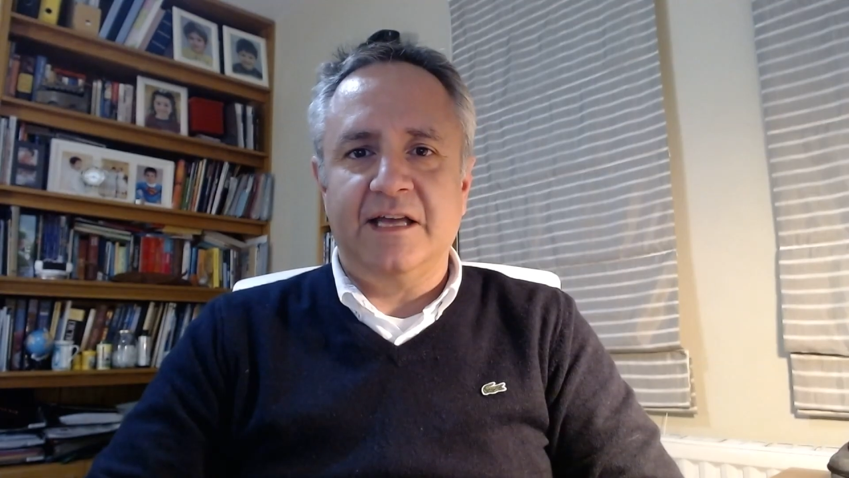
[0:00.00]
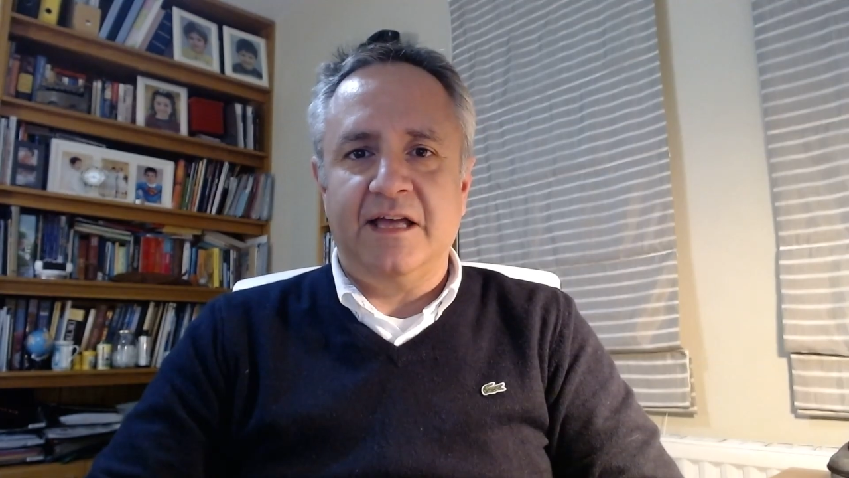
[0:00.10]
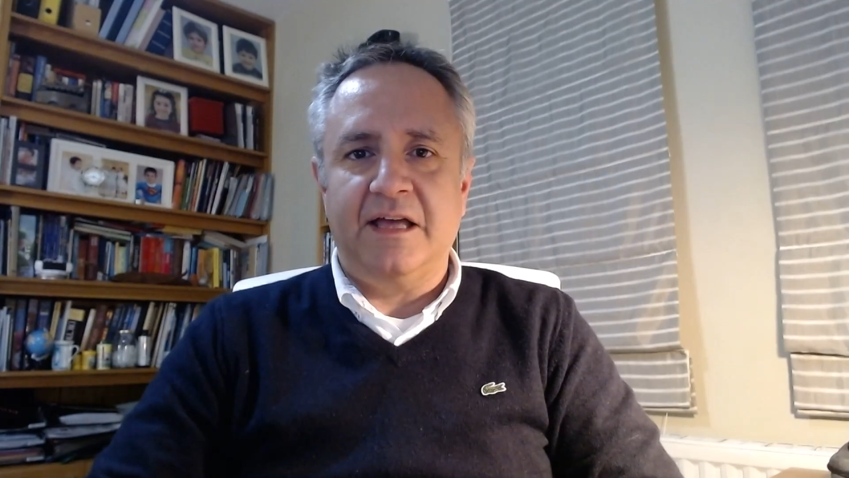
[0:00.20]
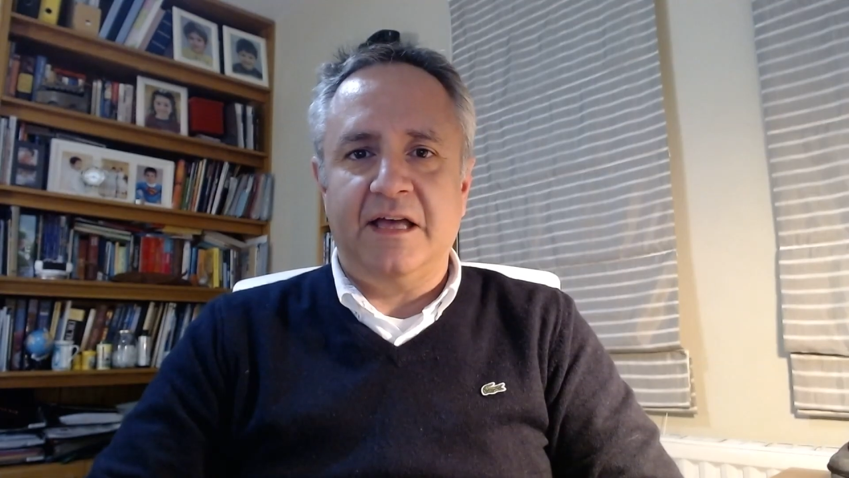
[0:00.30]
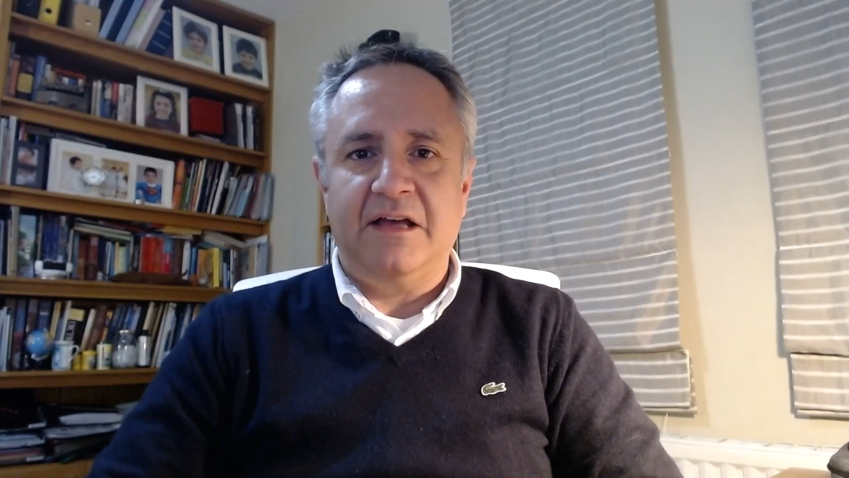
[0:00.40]

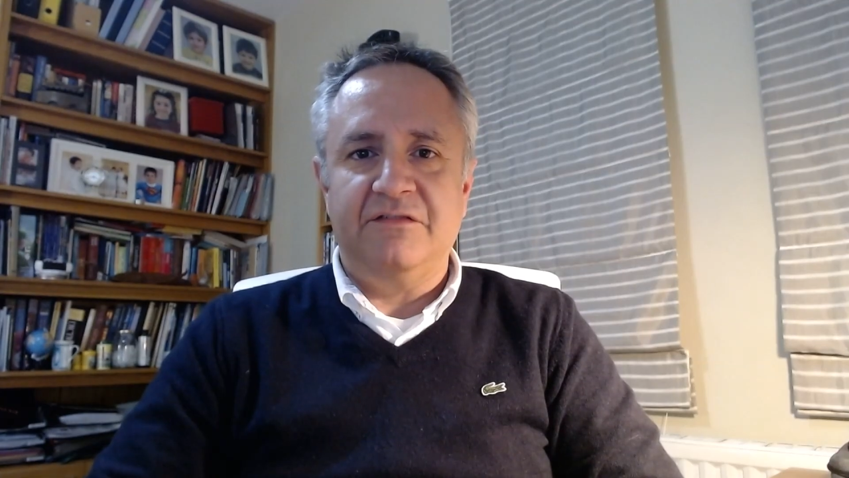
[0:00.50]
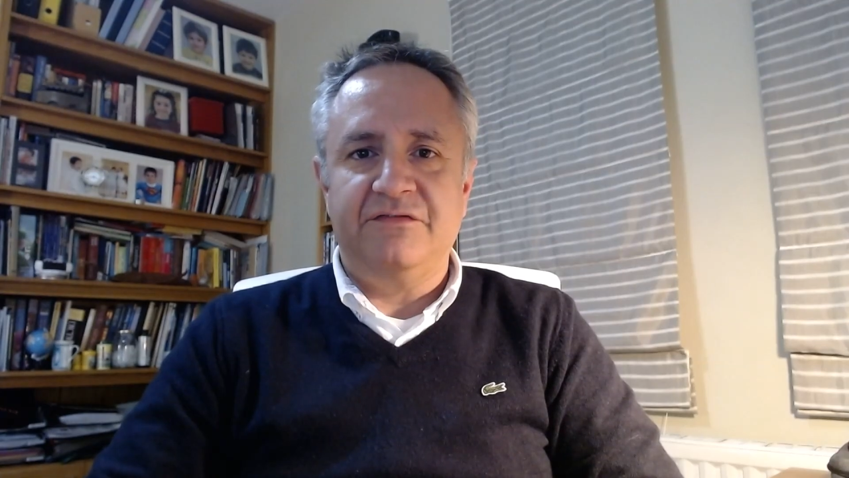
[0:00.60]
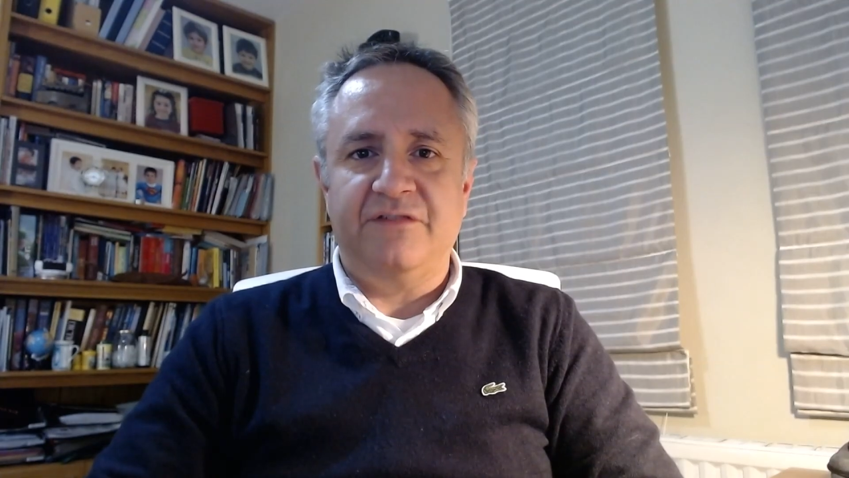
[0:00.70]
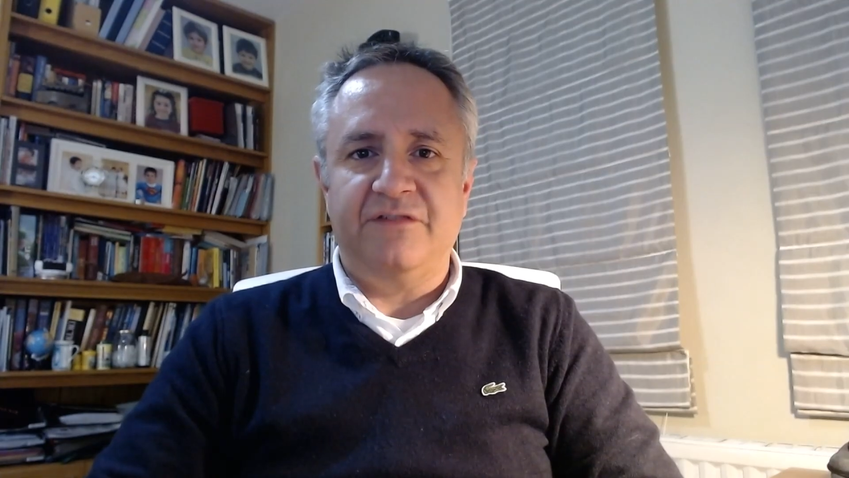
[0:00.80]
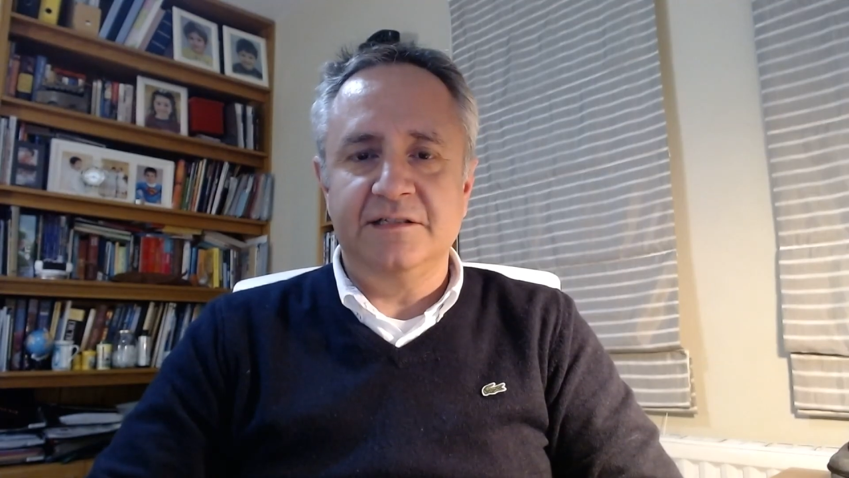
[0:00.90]
uh,
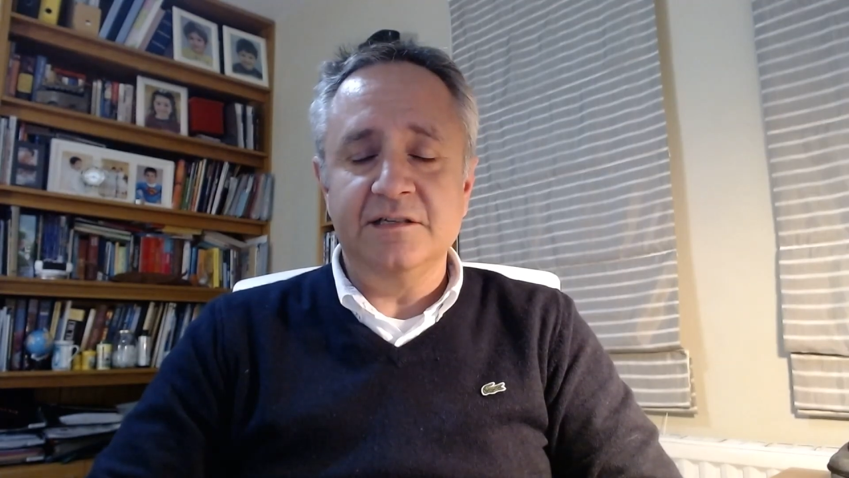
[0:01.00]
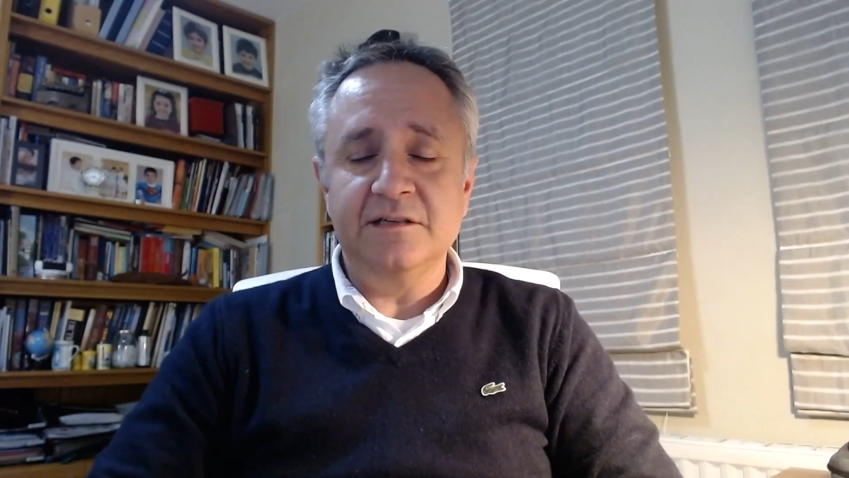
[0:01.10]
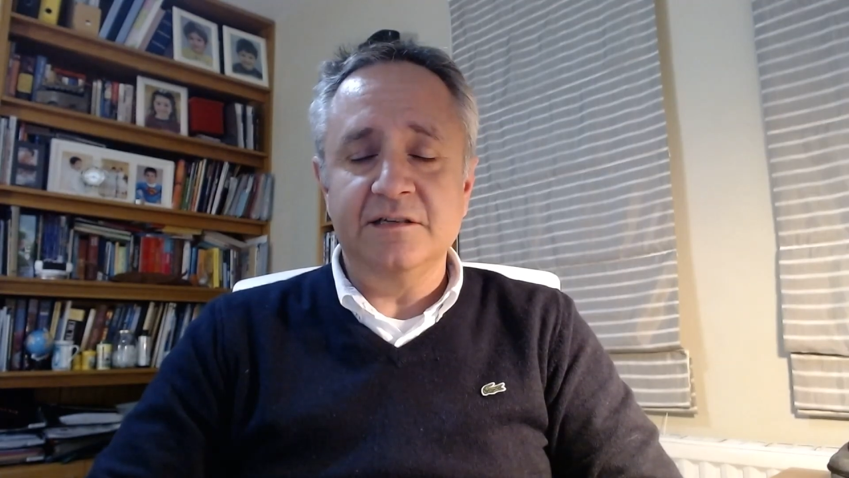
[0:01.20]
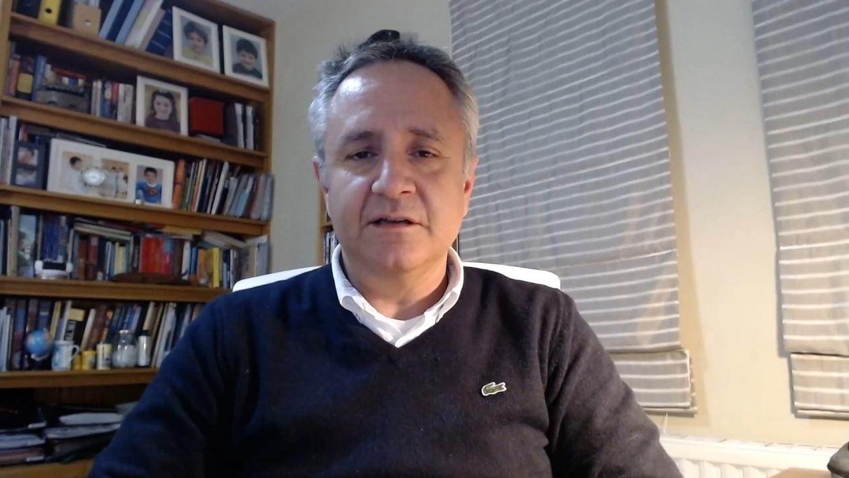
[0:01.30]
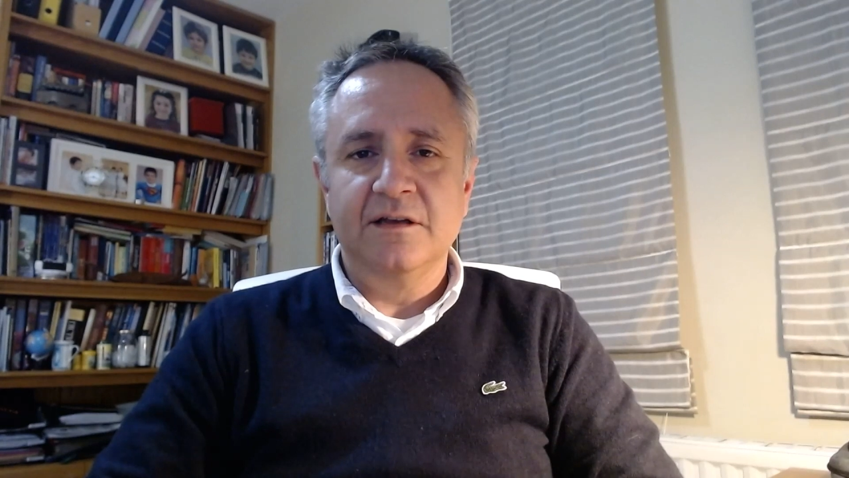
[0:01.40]
finding,